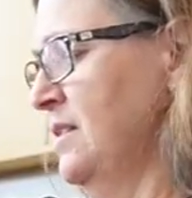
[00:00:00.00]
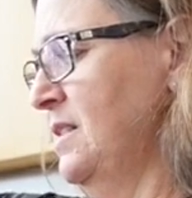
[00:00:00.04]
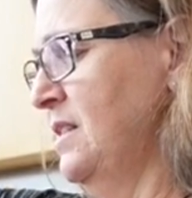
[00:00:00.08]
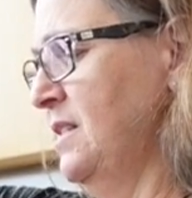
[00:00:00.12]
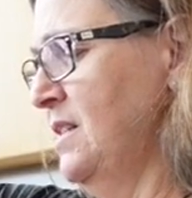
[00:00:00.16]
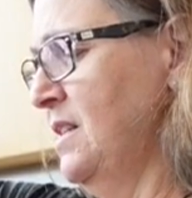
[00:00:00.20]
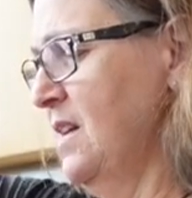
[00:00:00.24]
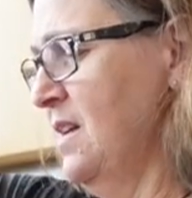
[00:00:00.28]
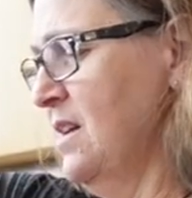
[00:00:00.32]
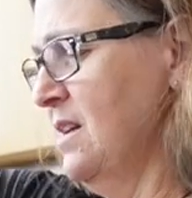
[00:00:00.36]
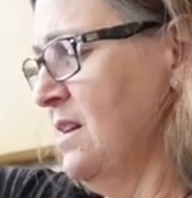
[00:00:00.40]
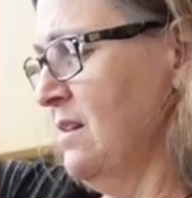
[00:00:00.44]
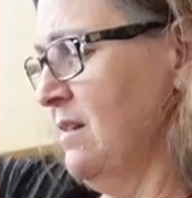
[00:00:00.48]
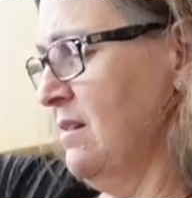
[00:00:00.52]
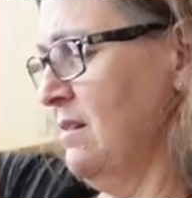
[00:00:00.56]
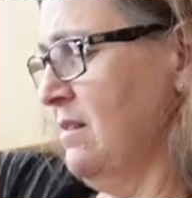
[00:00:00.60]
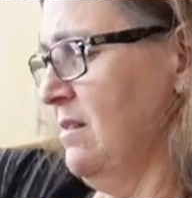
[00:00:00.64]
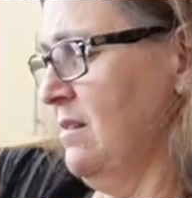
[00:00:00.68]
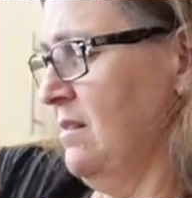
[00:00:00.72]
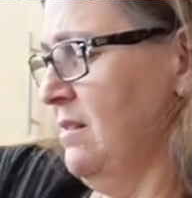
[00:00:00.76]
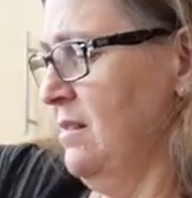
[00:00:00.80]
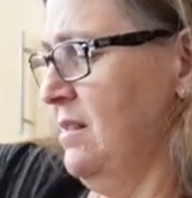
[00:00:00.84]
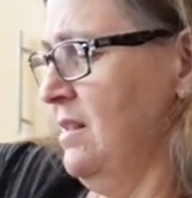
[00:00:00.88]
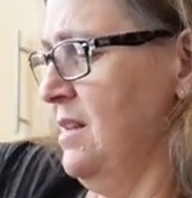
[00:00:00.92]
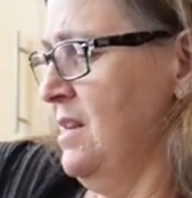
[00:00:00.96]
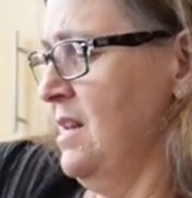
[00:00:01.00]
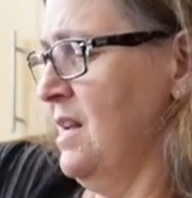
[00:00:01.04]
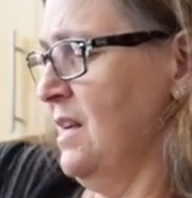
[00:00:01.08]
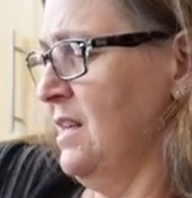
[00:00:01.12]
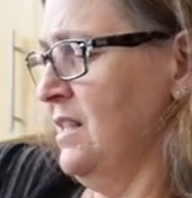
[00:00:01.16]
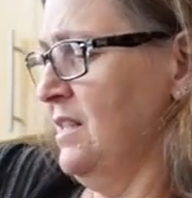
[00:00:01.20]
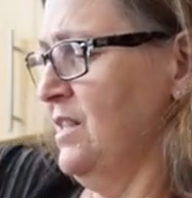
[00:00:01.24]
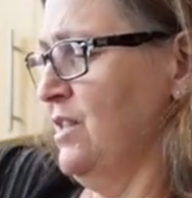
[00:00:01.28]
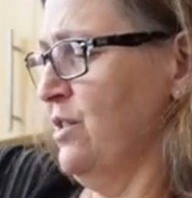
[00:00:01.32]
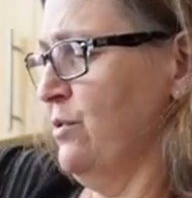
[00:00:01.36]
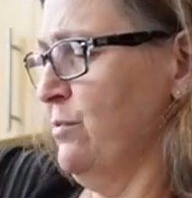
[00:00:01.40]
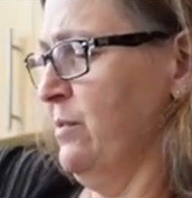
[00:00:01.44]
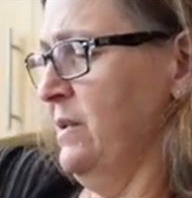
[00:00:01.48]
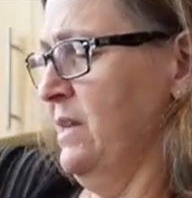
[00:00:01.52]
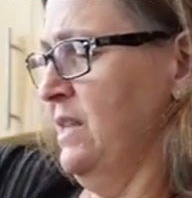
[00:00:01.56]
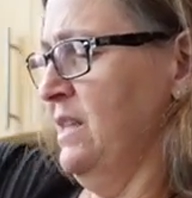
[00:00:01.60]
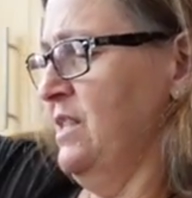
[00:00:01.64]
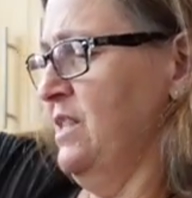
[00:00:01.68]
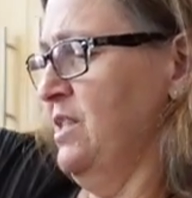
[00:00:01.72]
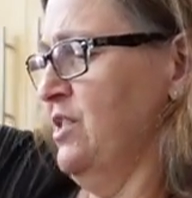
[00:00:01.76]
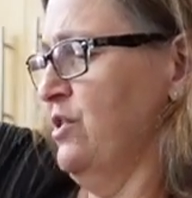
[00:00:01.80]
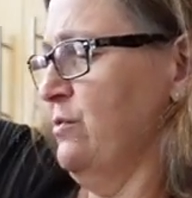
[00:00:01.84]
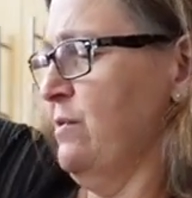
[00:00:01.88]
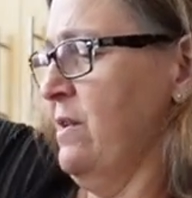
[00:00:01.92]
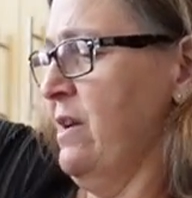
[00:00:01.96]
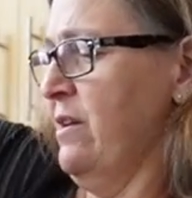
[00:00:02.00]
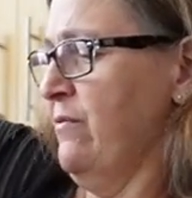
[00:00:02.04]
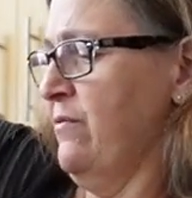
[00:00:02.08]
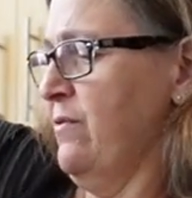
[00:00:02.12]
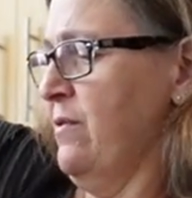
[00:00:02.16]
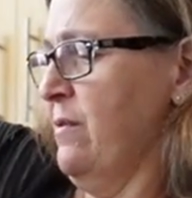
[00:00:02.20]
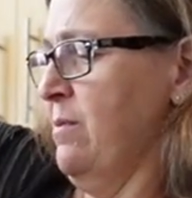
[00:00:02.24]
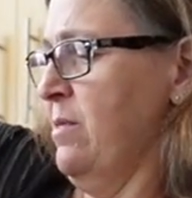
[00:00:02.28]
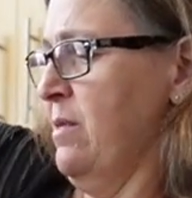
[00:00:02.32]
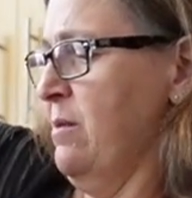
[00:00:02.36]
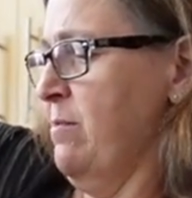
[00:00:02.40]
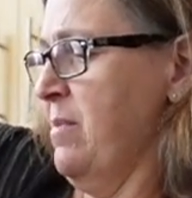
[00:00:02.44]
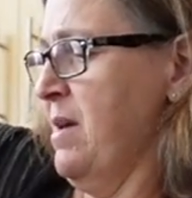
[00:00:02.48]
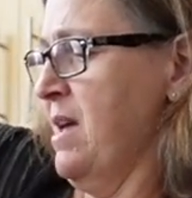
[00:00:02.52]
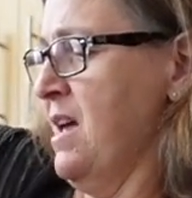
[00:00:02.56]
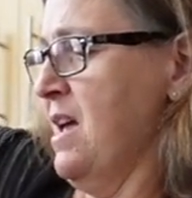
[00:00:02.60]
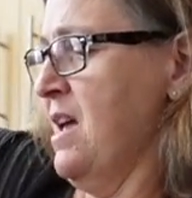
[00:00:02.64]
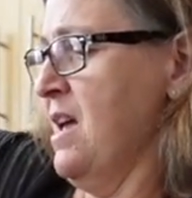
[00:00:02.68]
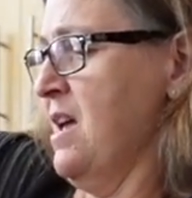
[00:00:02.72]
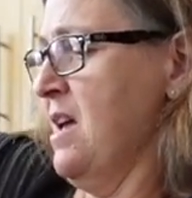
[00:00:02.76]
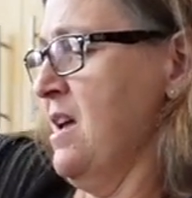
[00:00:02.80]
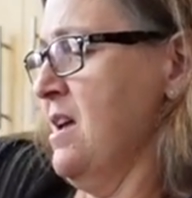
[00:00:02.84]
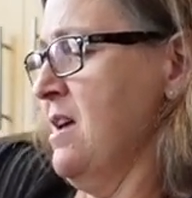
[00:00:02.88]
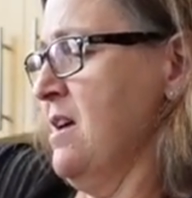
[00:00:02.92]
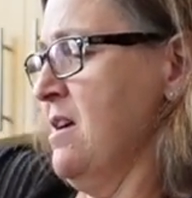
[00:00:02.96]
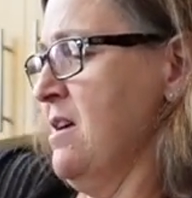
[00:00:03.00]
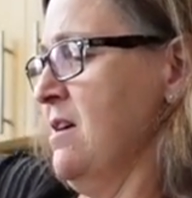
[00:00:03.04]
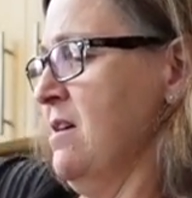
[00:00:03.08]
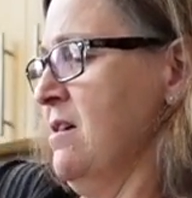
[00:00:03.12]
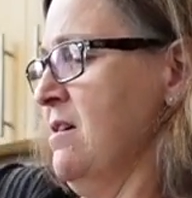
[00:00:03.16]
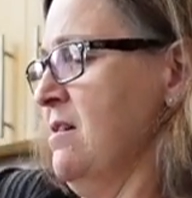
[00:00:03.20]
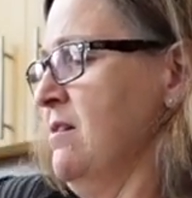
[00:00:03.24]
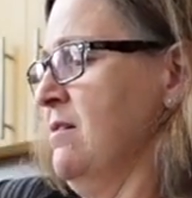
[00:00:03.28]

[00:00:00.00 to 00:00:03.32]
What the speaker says: take the next 3 straight from the bag.